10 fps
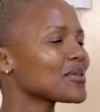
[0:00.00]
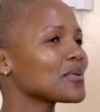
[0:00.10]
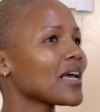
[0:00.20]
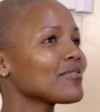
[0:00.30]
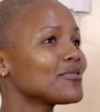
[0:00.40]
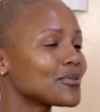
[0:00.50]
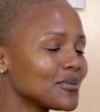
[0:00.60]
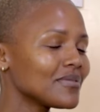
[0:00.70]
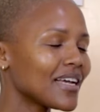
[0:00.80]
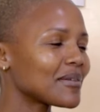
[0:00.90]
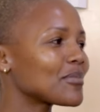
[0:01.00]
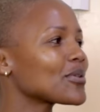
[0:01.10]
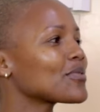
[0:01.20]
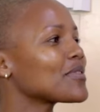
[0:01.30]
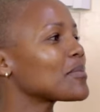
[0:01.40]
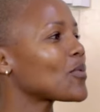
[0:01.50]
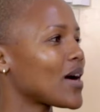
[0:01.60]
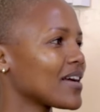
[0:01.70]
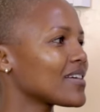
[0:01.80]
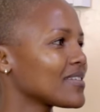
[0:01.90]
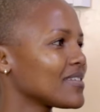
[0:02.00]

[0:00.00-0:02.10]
So we have 2 and both of them work.